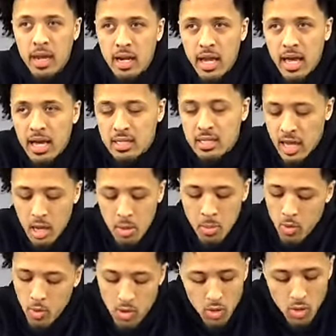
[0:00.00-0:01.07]
the last game
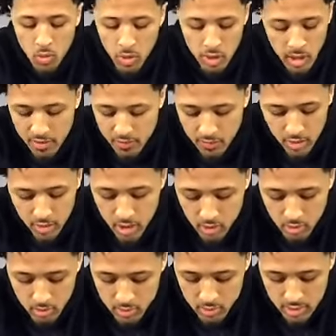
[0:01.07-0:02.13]
or whatever, you
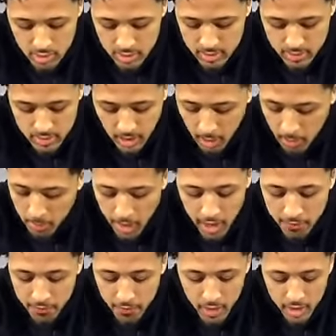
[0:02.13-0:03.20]
know, I'm going to
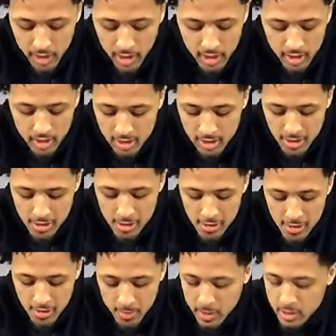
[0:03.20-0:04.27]
have fun in it
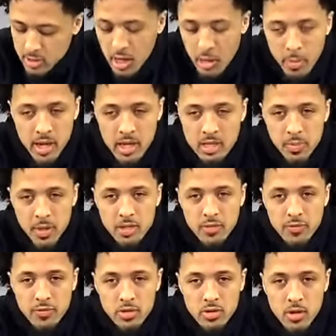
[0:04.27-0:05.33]
and try to make it special
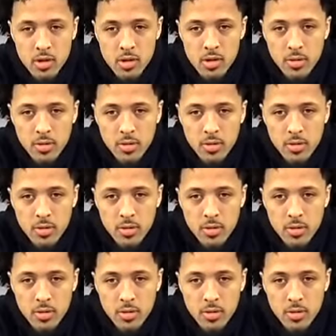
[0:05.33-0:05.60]
for sure.